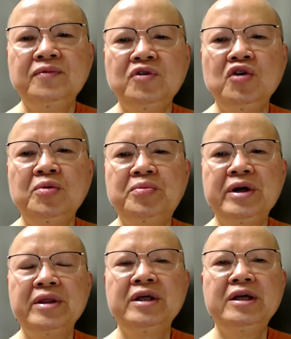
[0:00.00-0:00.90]
your
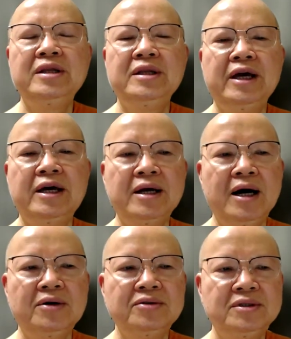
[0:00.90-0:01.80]
breath in and
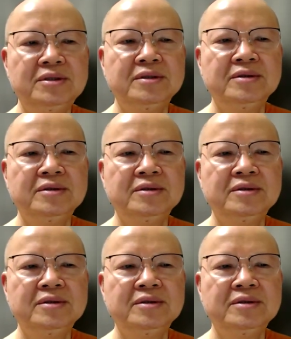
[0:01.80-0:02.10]
out